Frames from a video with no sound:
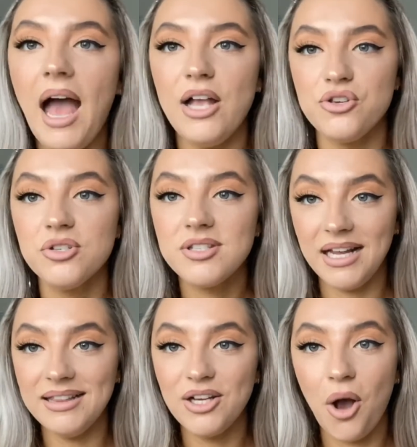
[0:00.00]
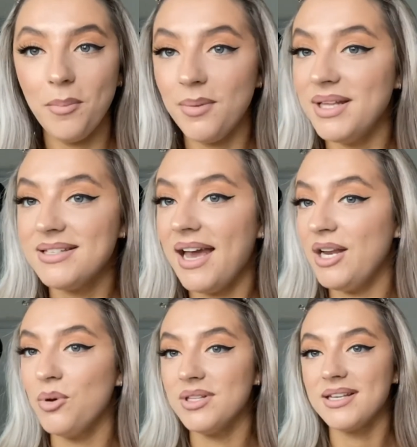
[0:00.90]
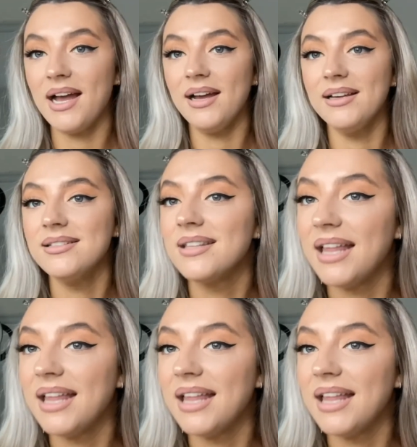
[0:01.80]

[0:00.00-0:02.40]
I just think they complement anyone's eyes.